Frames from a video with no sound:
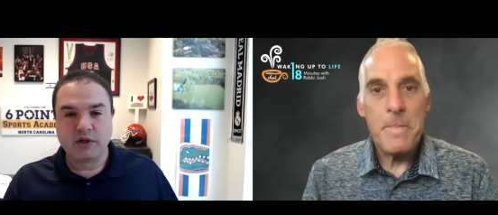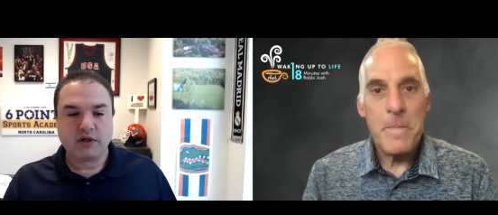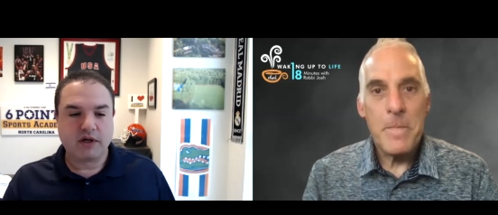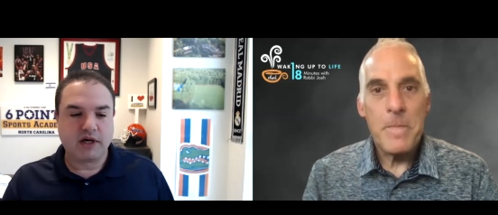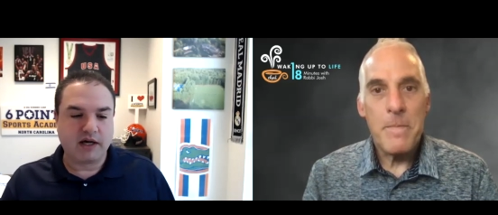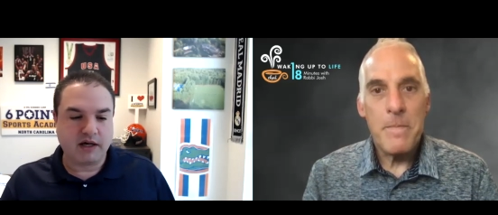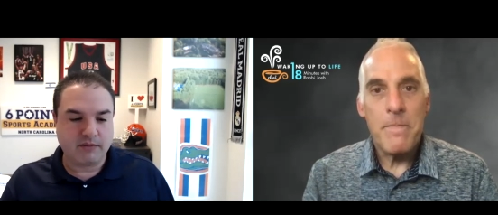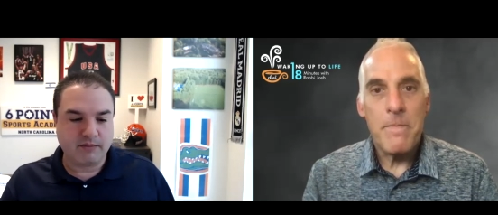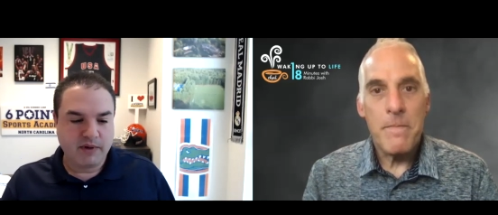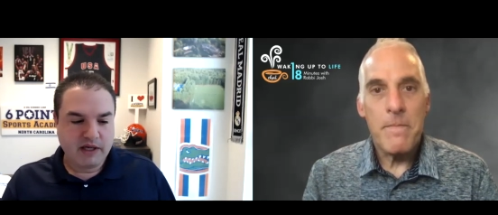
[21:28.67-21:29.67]
Speaker 1: Uh,
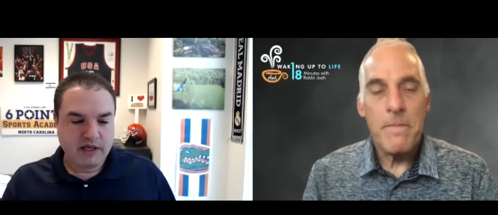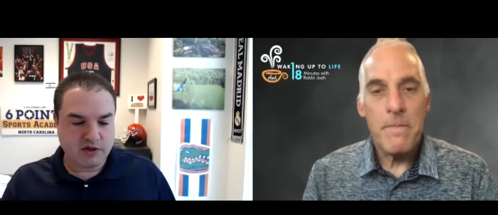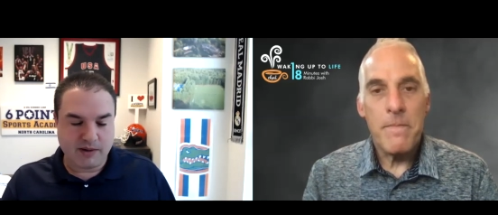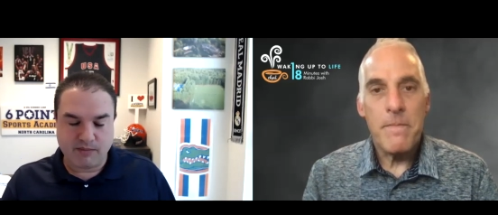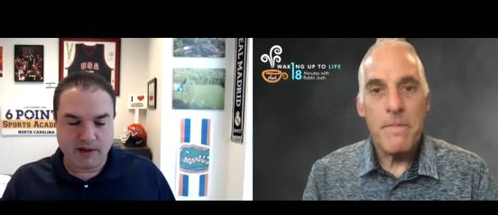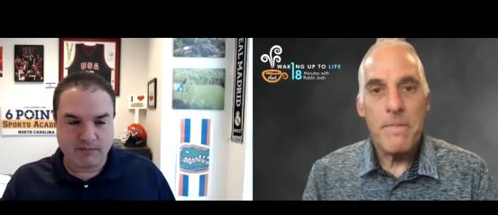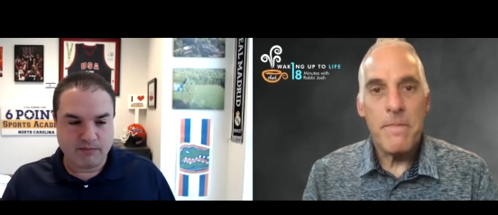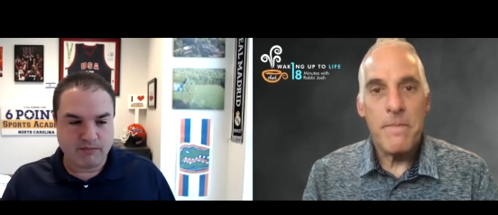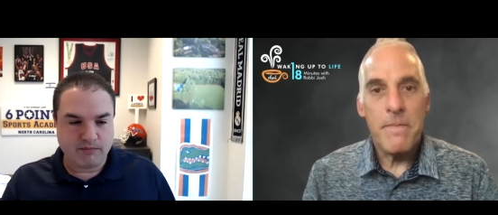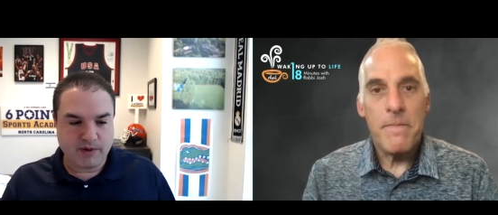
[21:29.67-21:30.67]
so I'm,
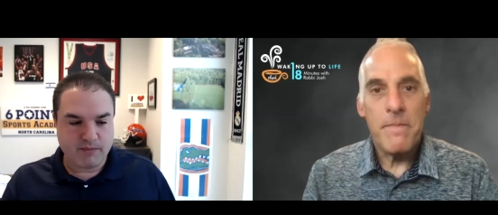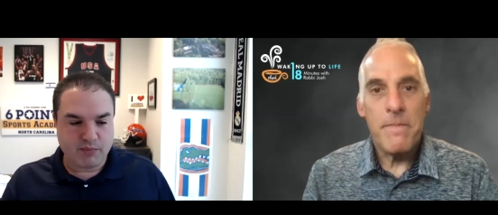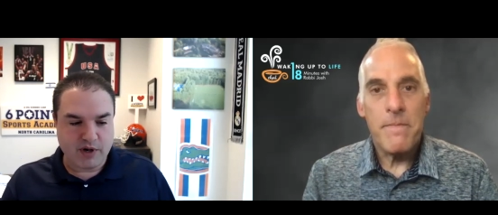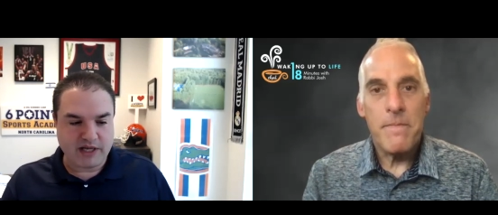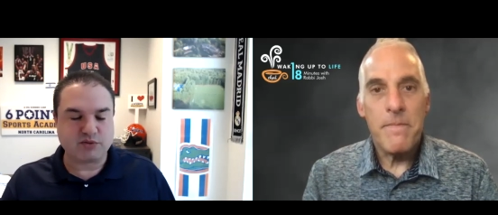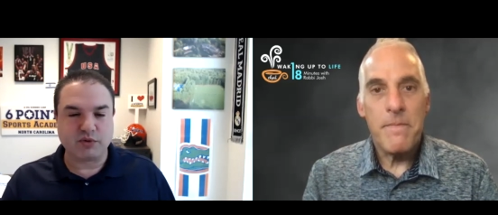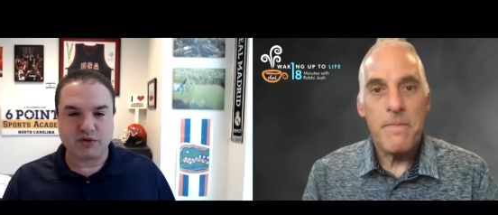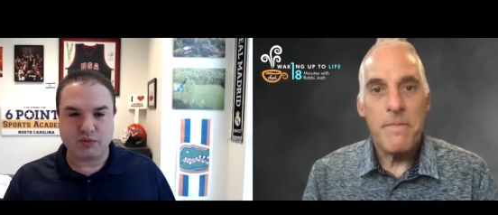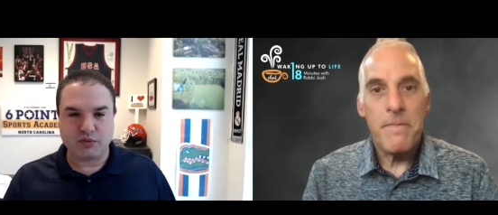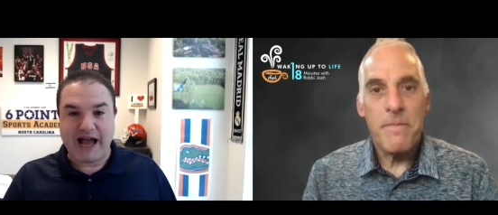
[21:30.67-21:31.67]
I'm impressed with
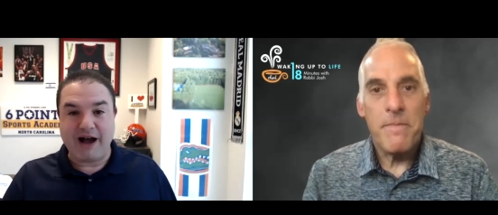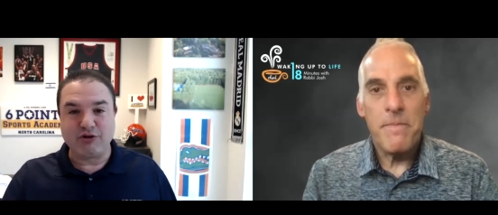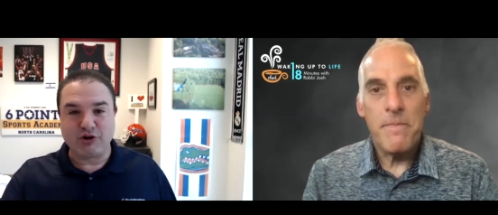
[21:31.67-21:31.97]
how you're